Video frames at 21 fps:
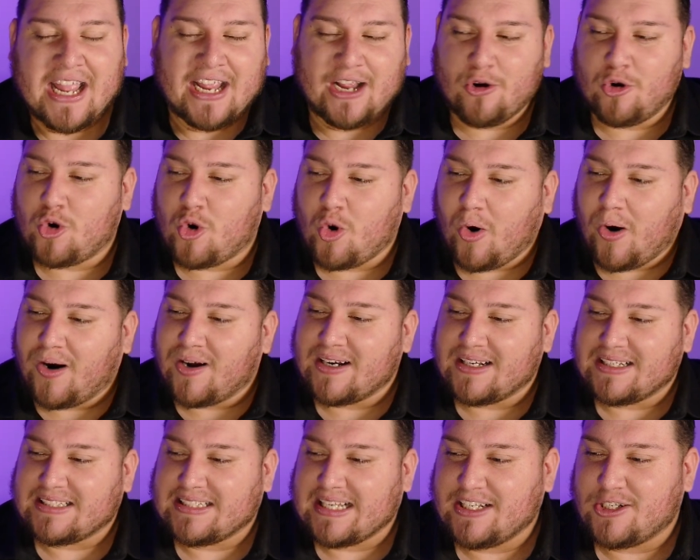He'll go
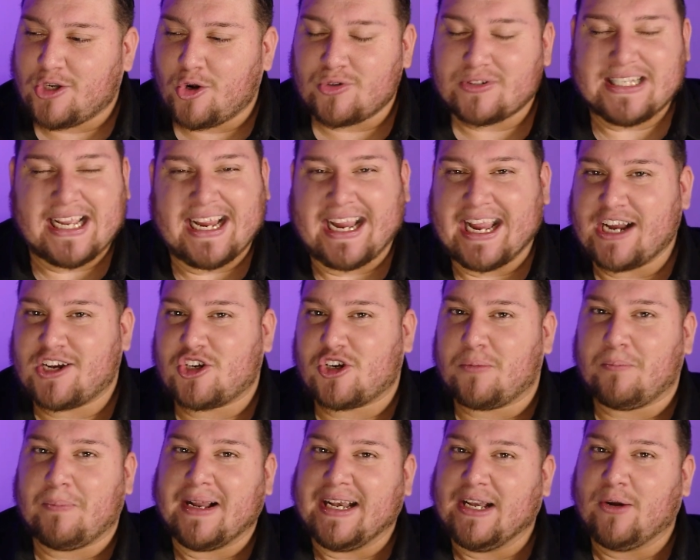on and don't take
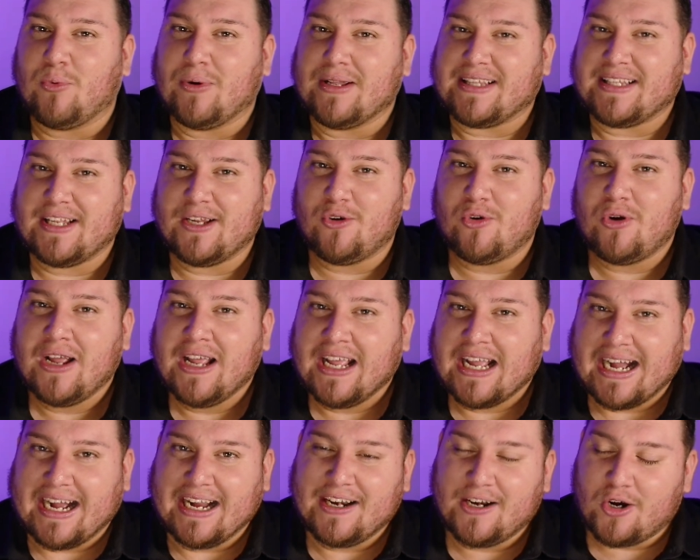extra money with you.
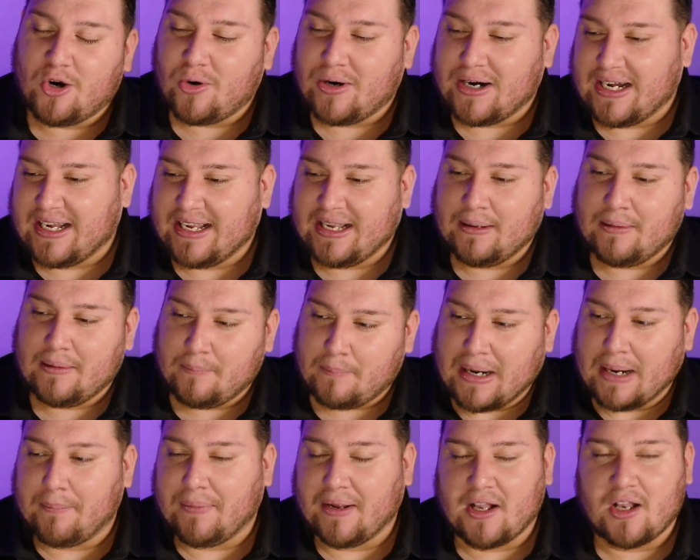I know it
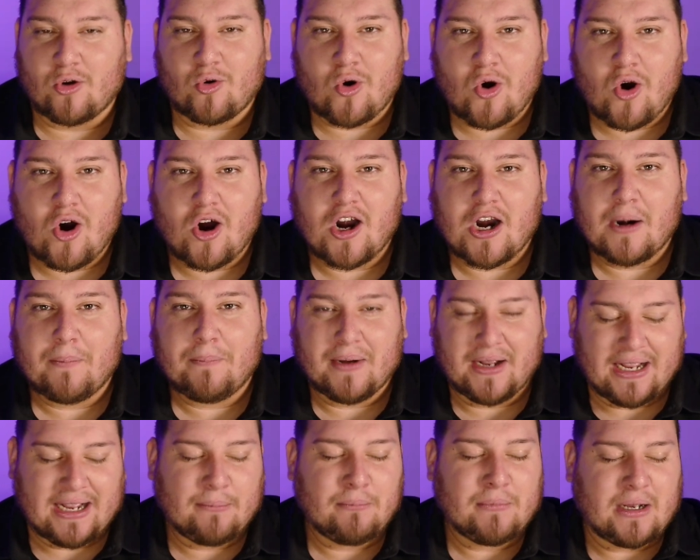might be a little hard,
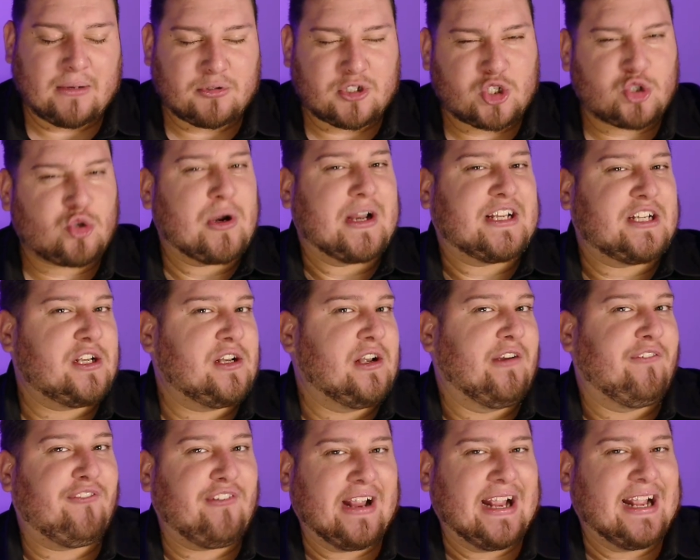but I'm stretching
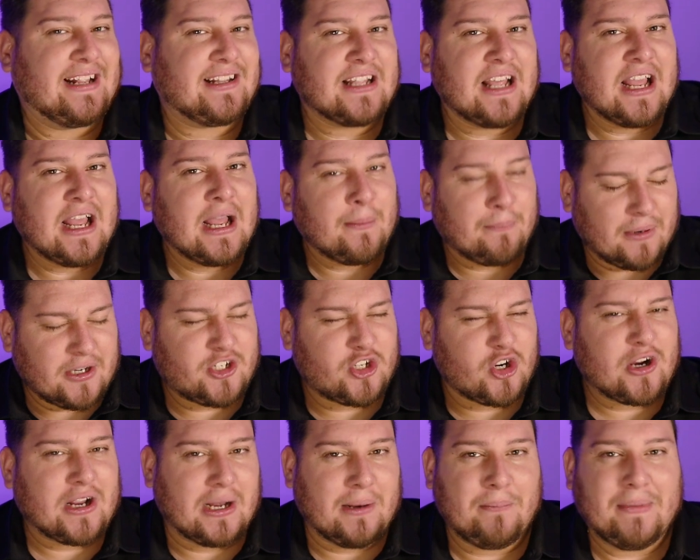your faith, but
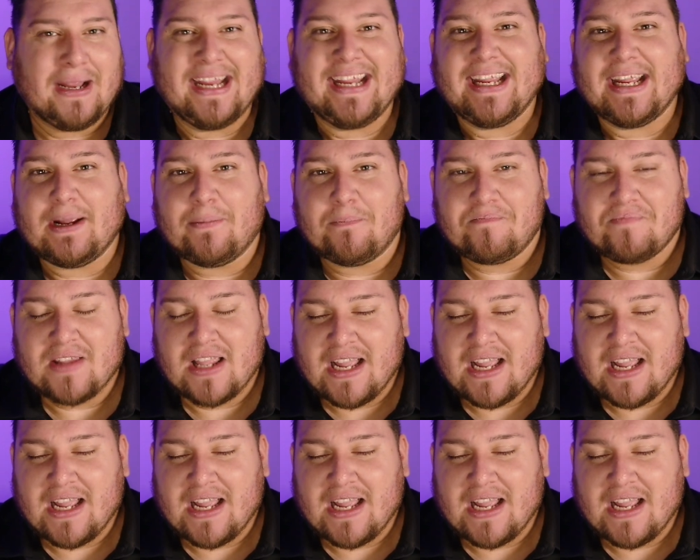you're going to make it.